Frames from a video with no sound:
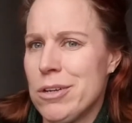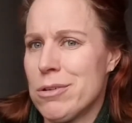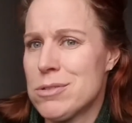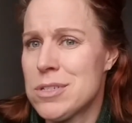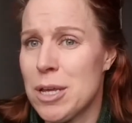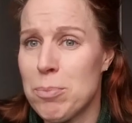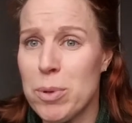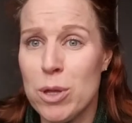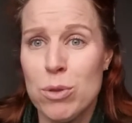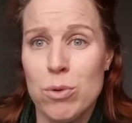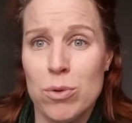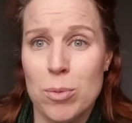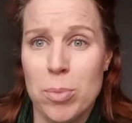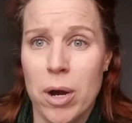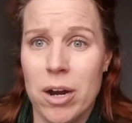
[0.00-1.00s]
skipping
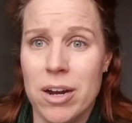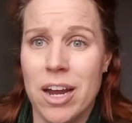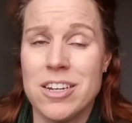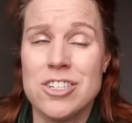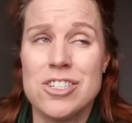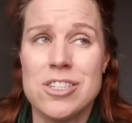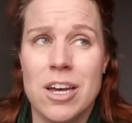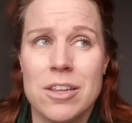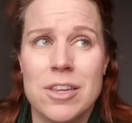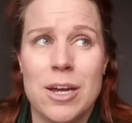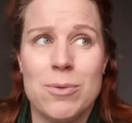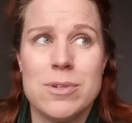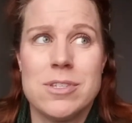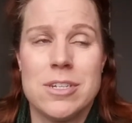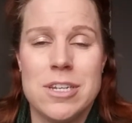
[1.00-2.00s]
through the park. I just thought
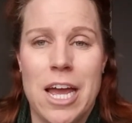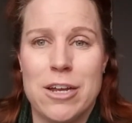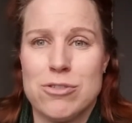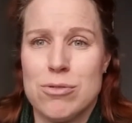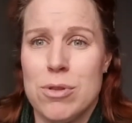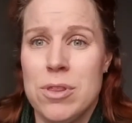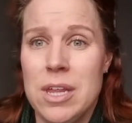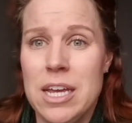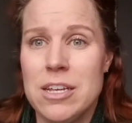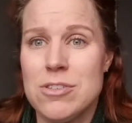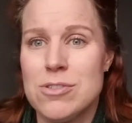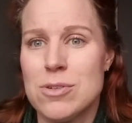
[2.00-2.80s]
that was a natural thing.